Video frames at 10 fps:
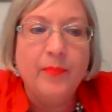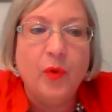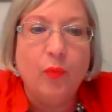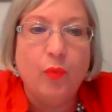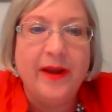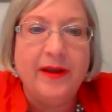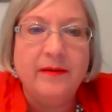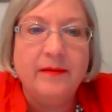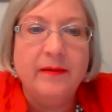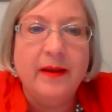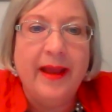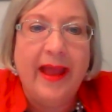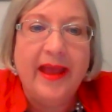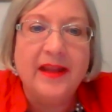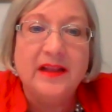written,
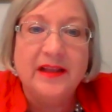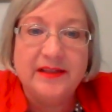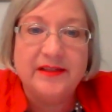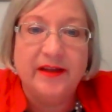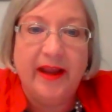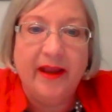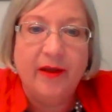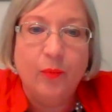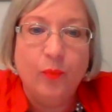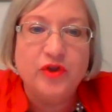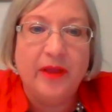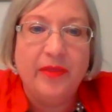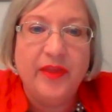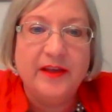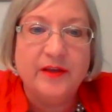and listening, which I
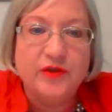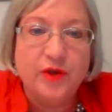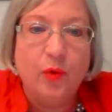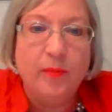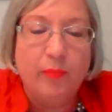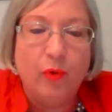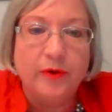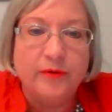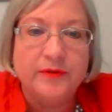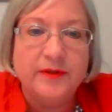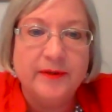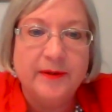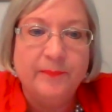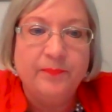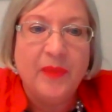think is so important.
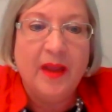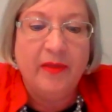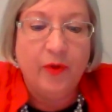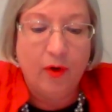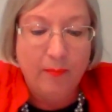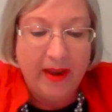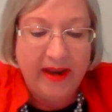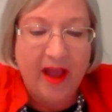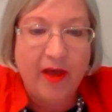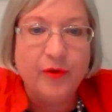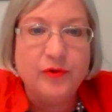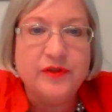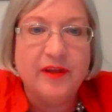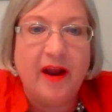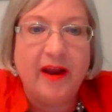There are many others
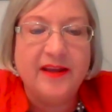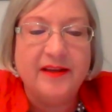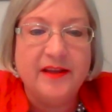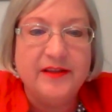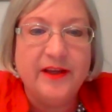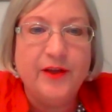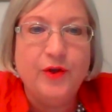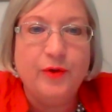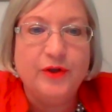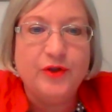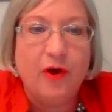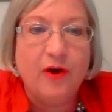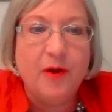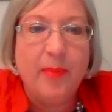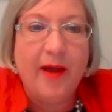that I could continue to
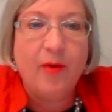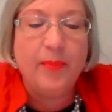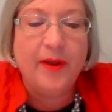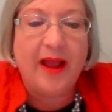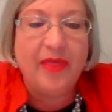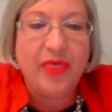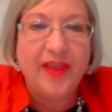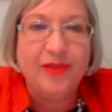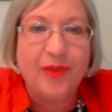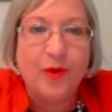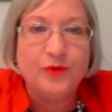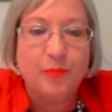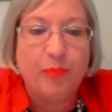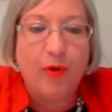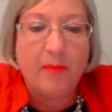talk about, but I think those
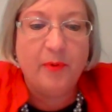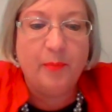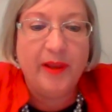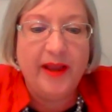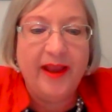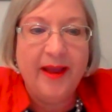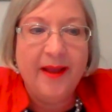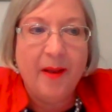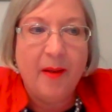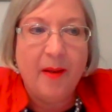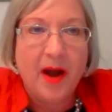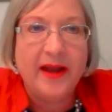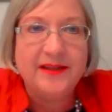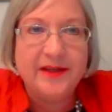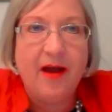are probably
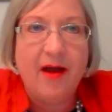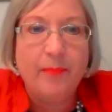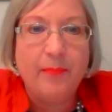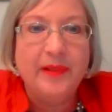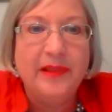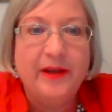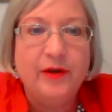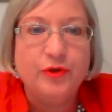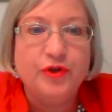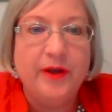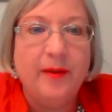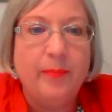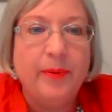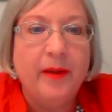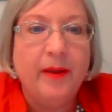my top leadership